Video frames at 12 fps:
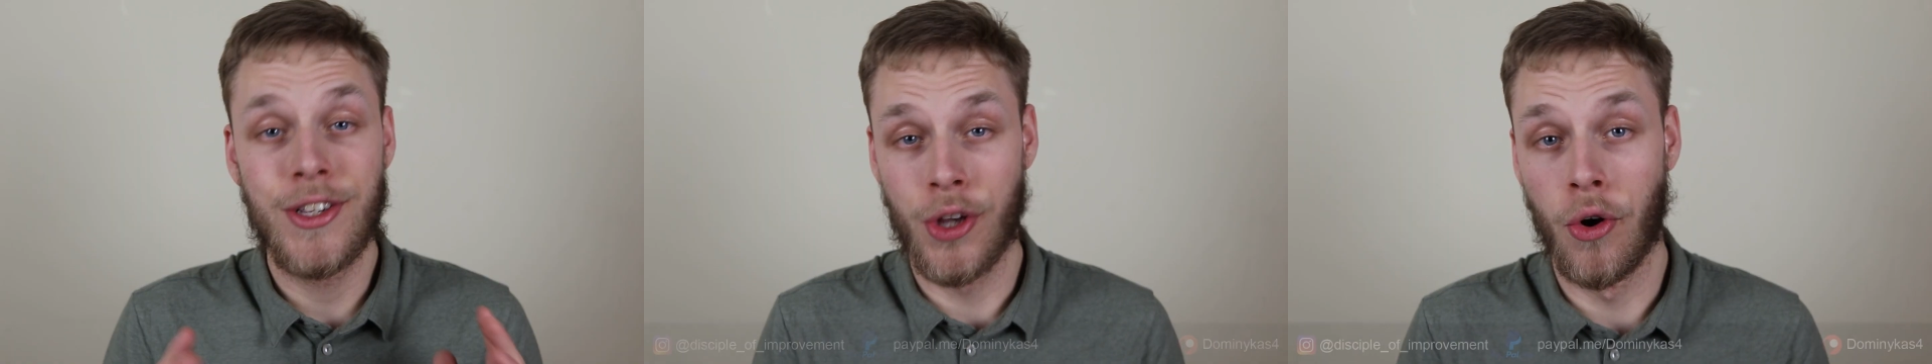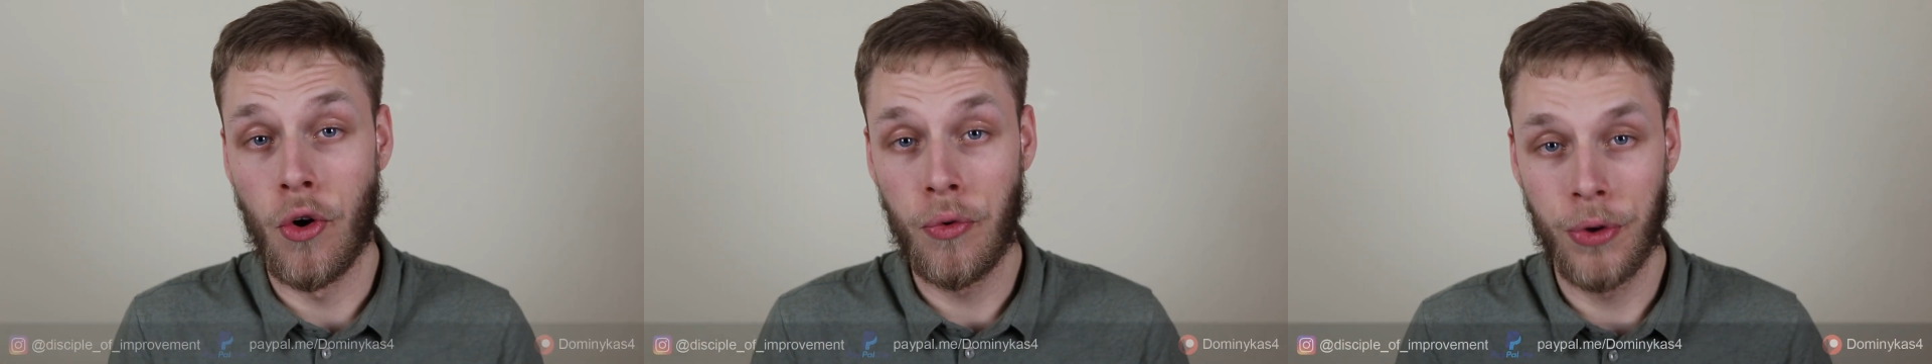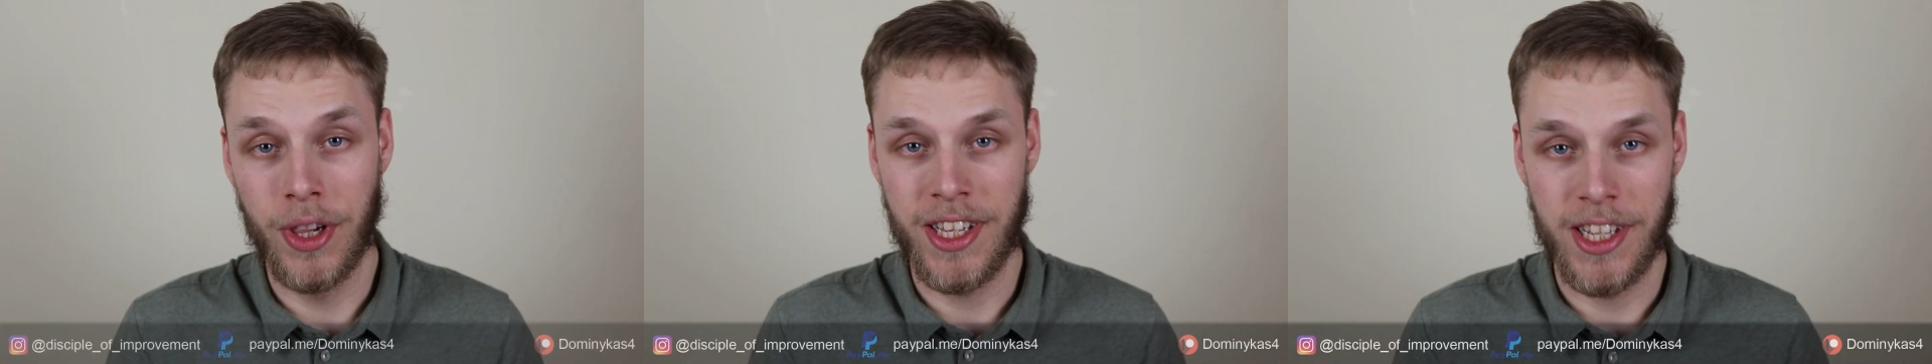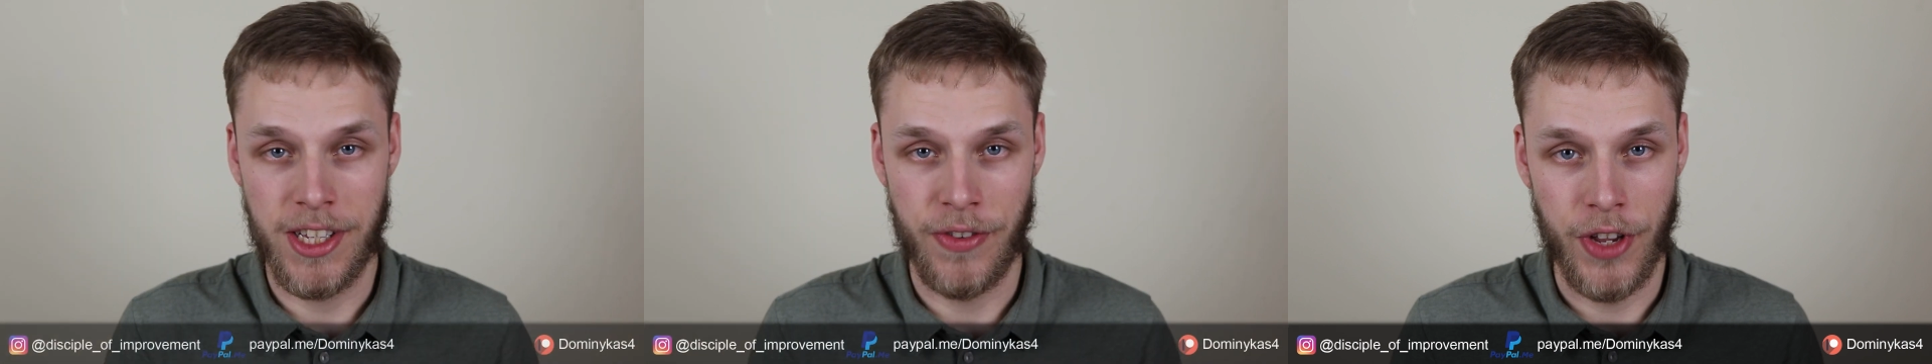So
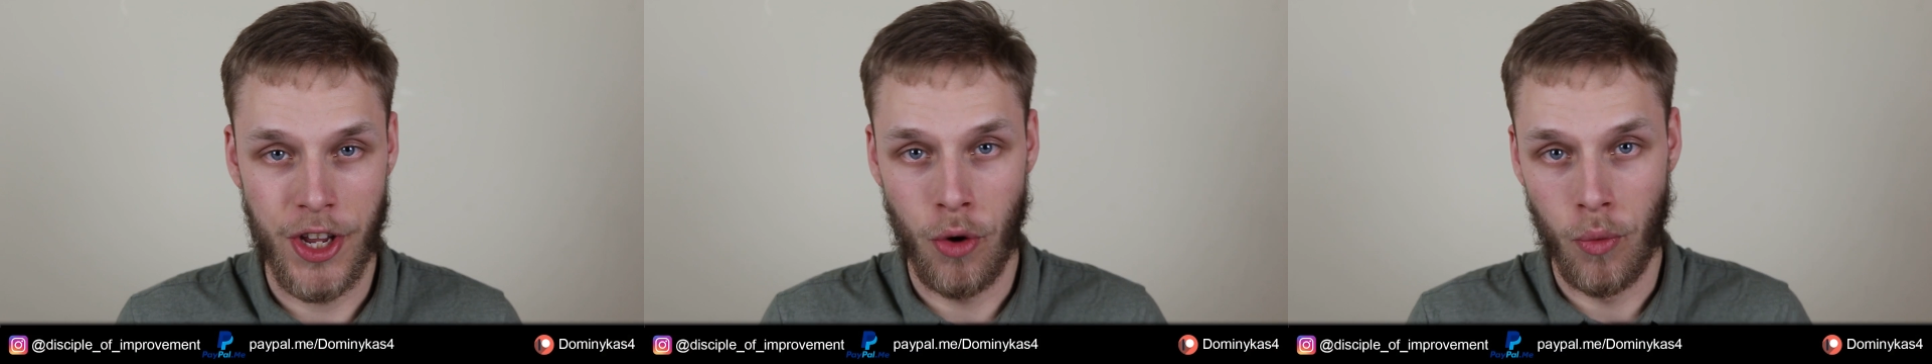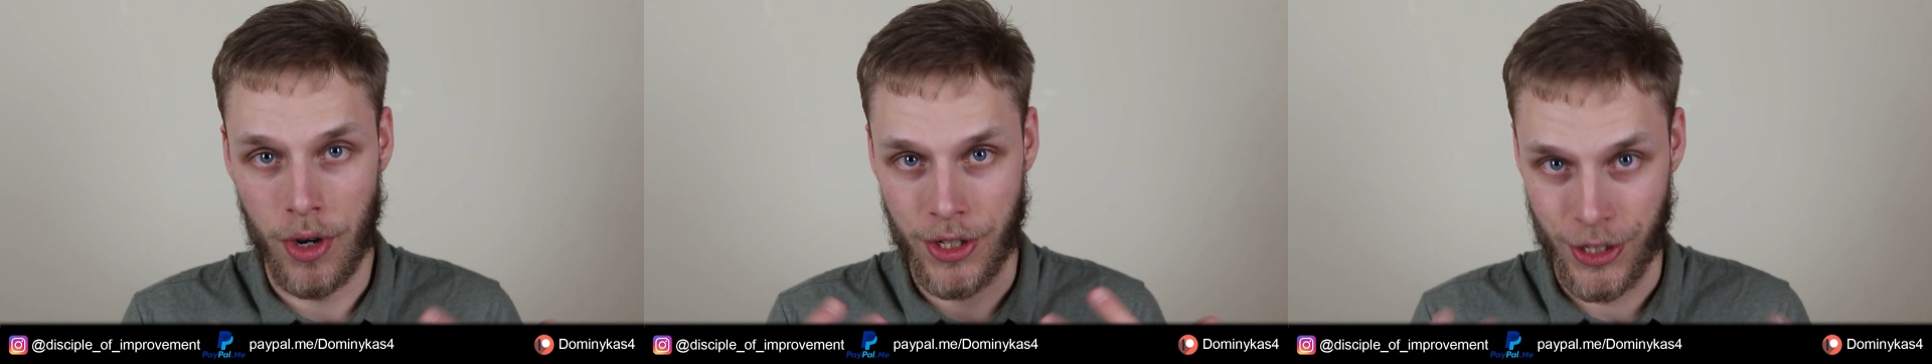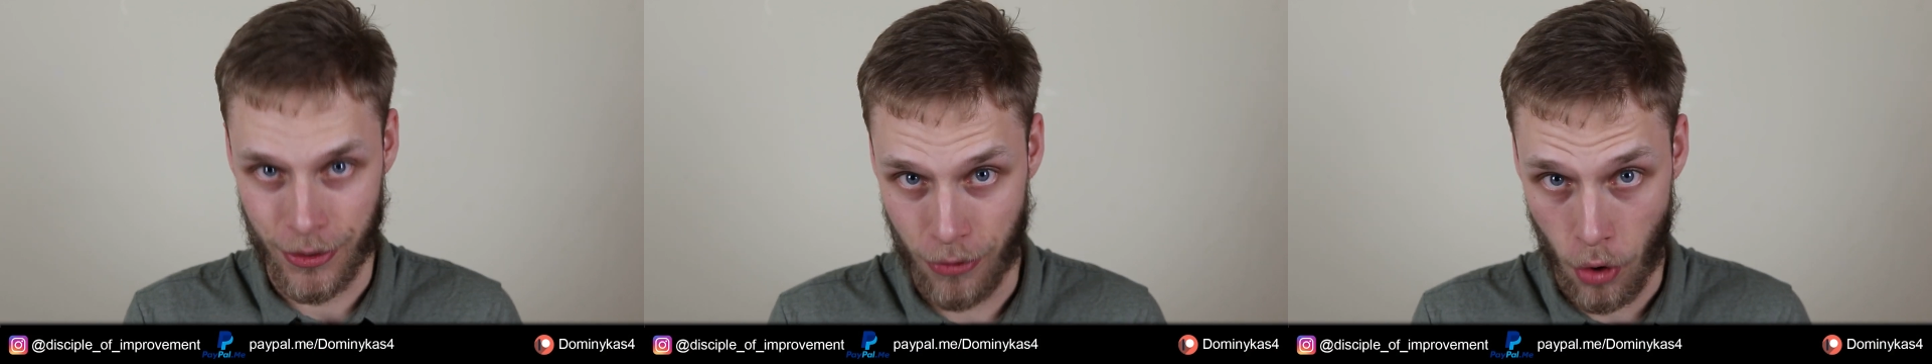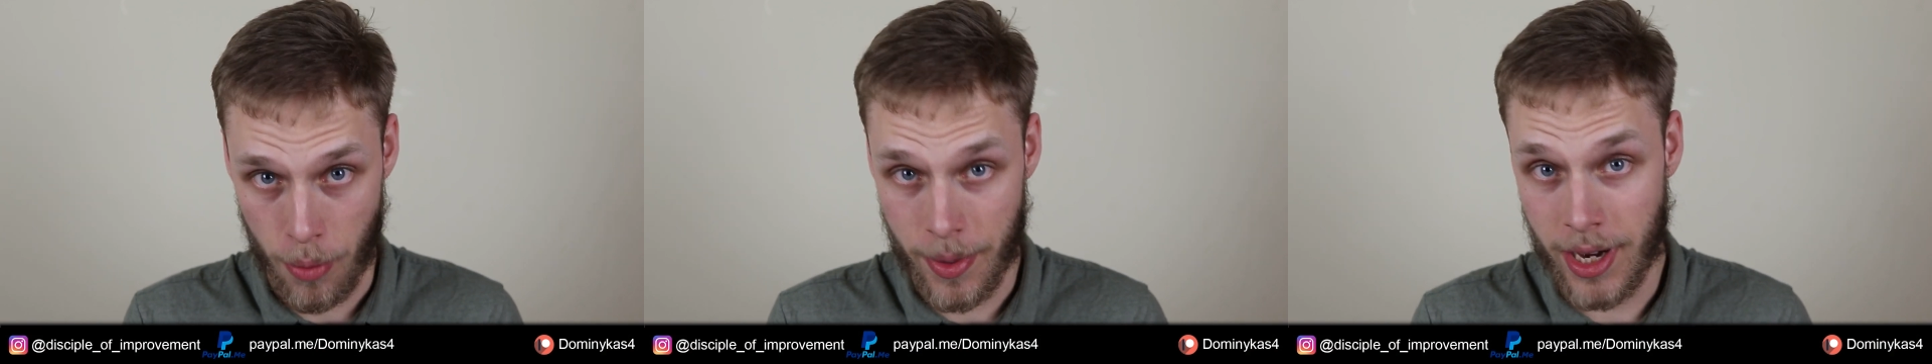hopefully this video was
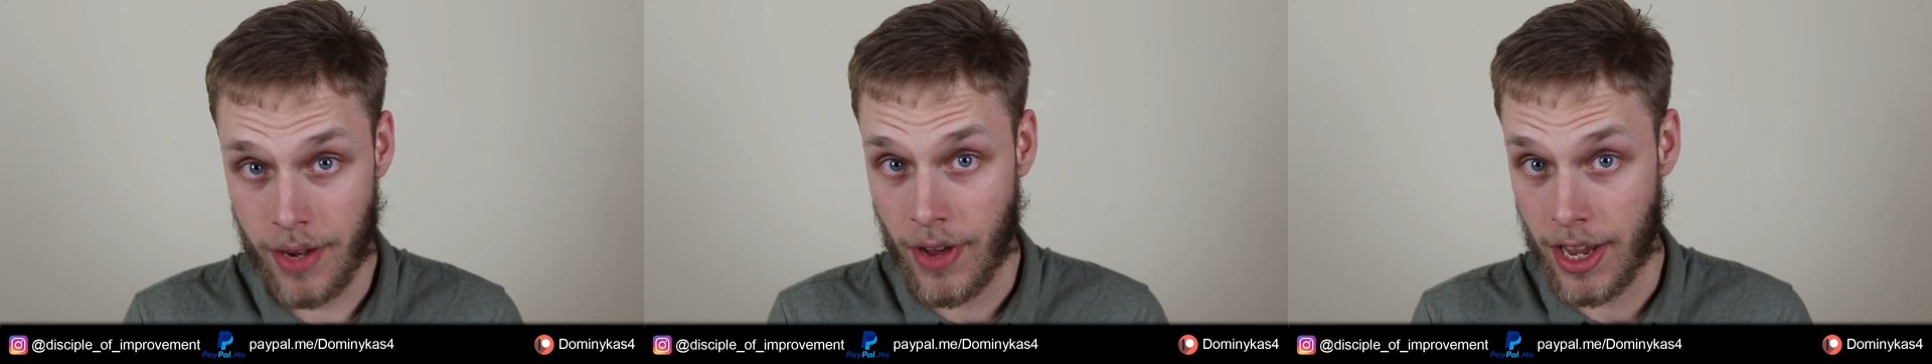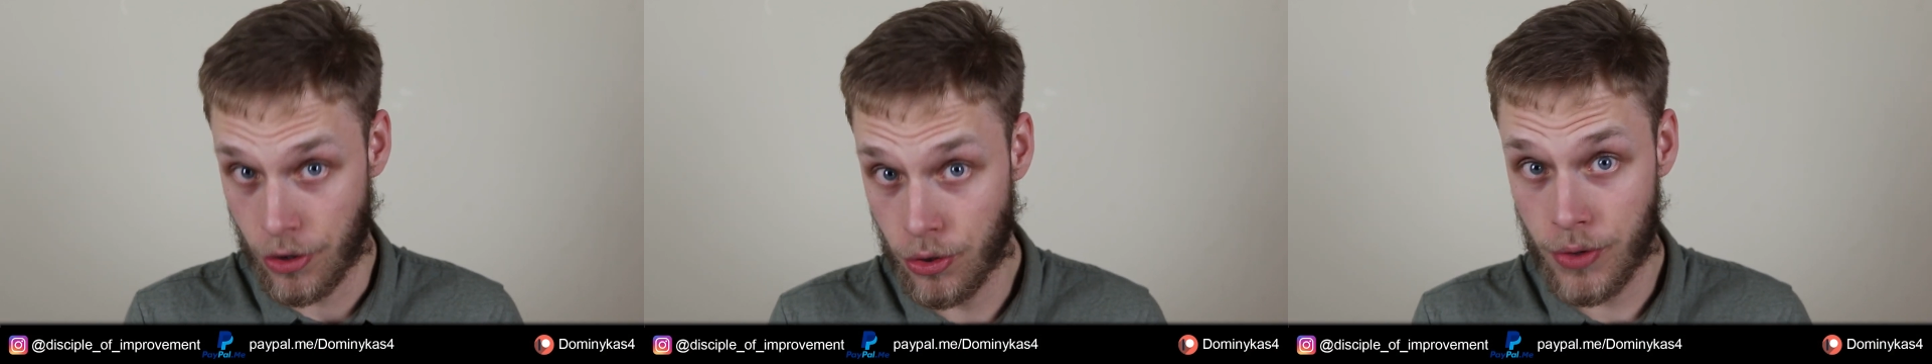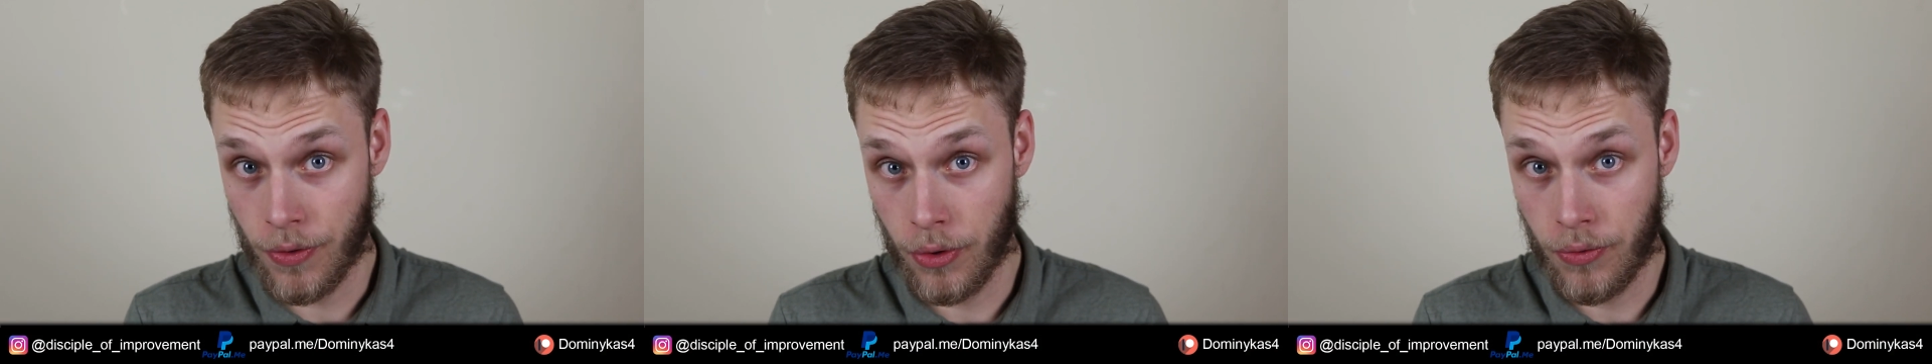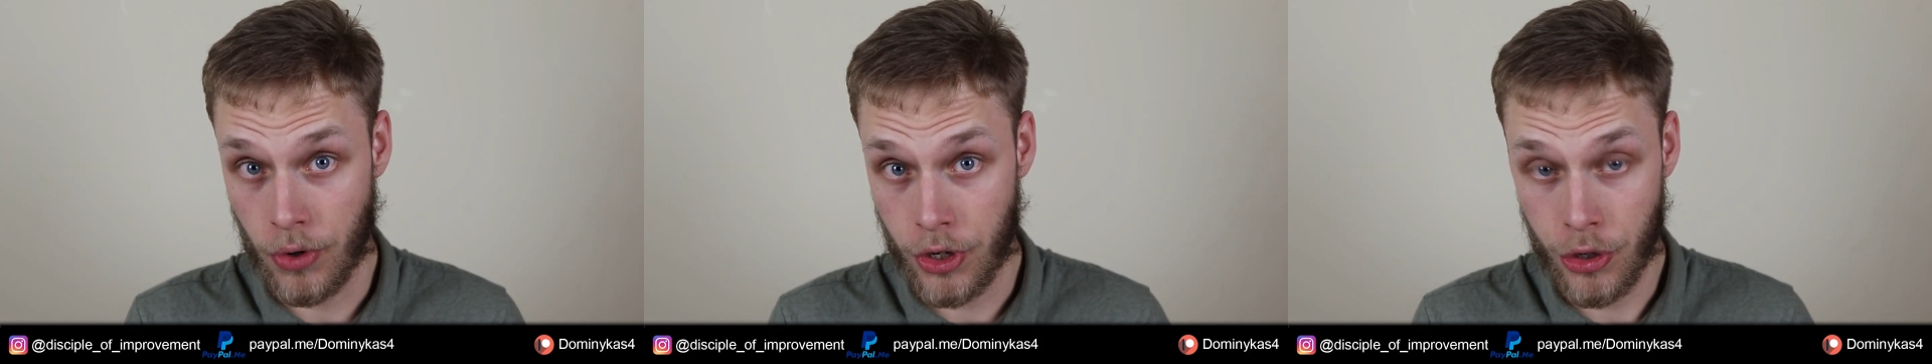informative and
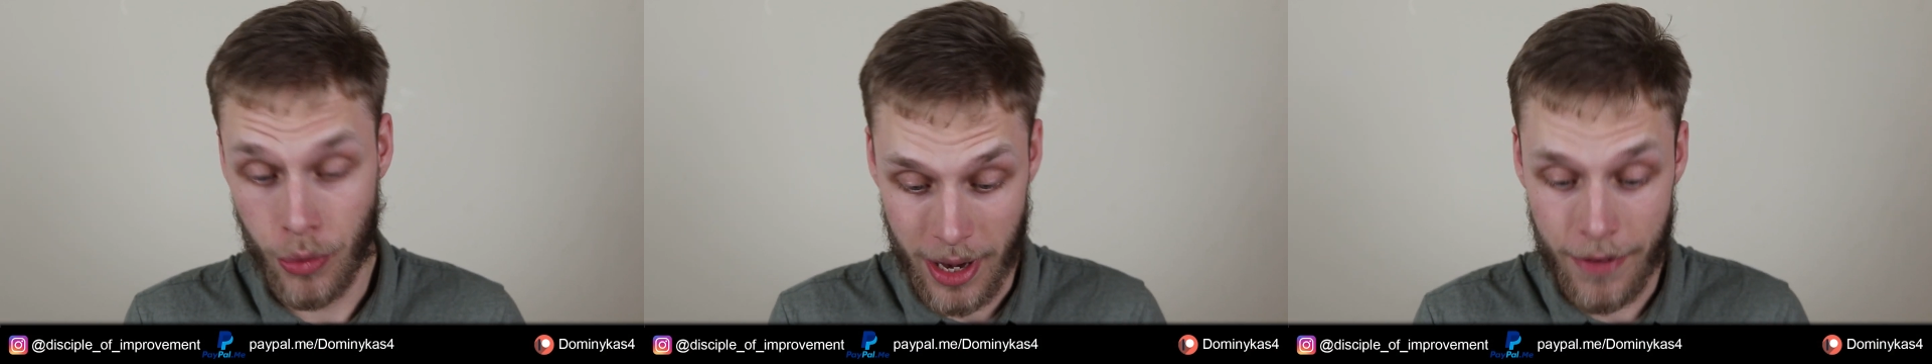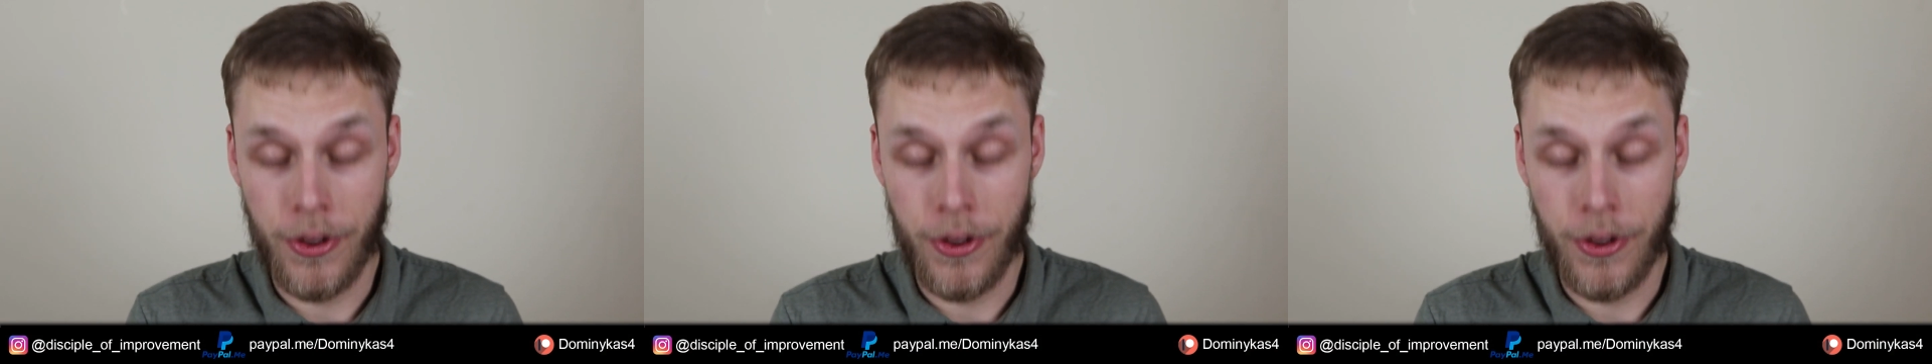useful for you,